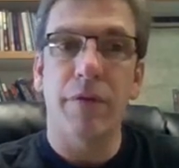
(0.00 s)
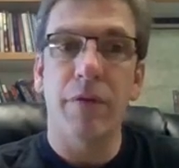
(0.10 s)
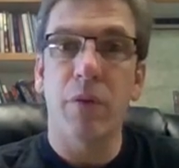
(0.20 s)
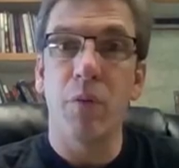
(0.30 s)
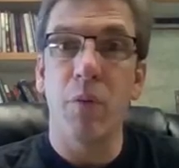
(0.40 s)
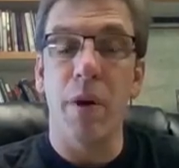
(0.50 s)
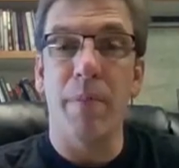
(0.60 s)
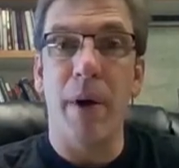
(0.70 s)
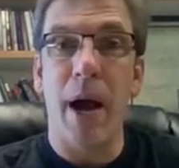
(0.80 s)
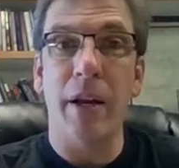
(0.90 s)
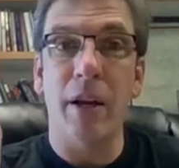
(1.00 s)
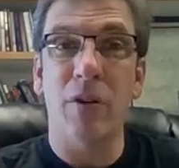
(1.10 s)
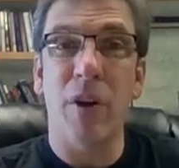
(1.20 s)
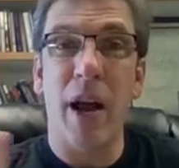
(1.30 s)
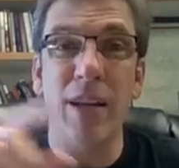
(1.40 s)
if we abide in
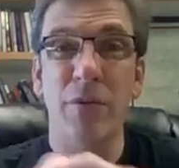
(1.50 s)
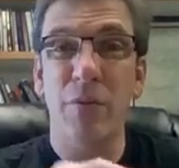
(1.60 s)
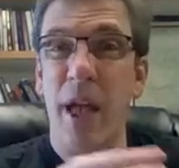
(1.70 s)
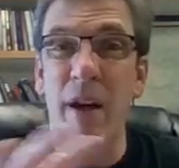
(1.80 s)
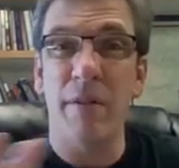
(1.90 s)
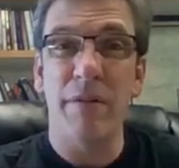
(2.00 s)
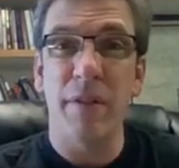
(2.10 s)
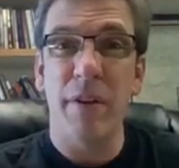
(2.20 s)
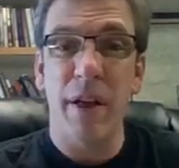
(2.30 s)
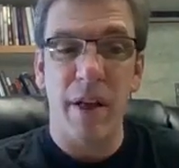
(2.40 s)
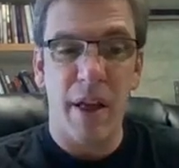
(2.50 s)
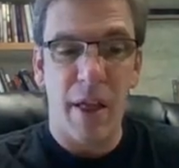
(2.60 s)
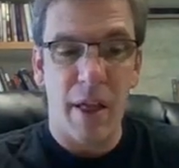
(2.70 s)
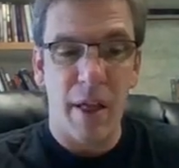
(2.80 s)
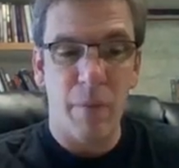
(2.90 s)
Christ, we have
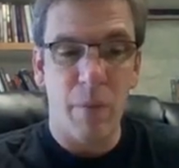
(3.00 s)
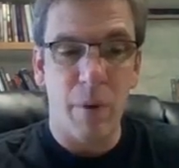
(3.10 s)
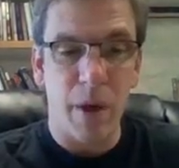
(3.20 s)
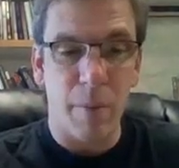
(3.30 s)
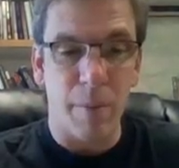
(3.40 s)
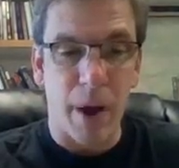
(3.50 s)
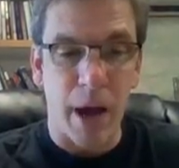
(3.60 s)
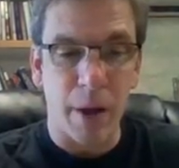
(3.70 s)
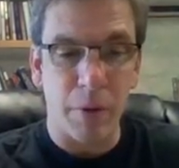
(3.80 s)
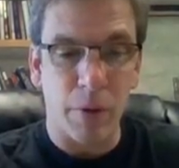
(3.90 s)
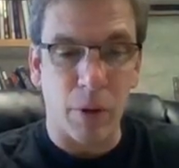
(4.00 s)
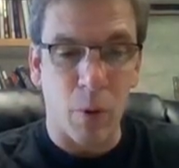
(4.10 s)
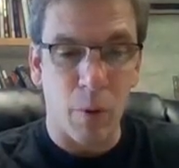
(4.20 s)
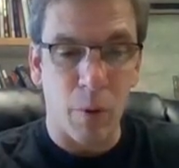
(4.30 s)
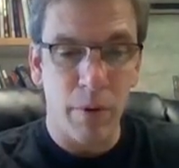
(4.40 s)
we abide with the
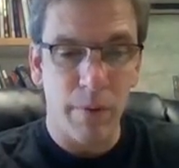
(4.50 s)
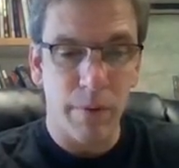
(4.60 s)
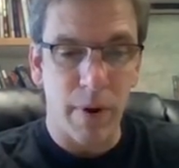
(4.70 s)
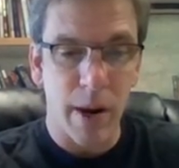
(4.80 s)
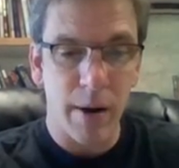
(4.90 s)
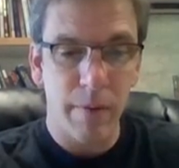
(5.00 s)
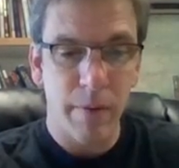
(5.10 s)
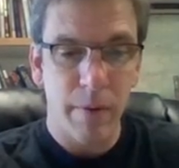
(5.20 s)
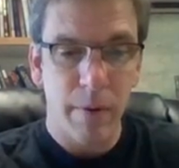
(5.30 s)
Lord, right?